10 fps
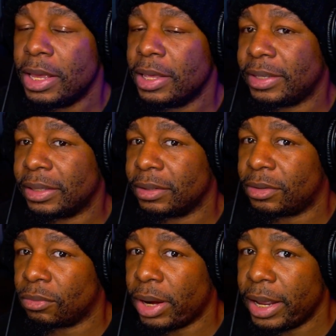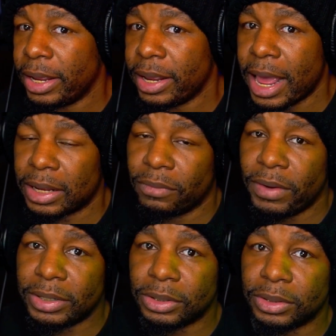set the terrain,
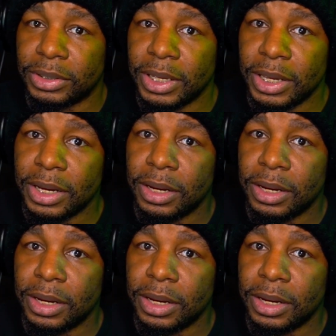activate your Seed.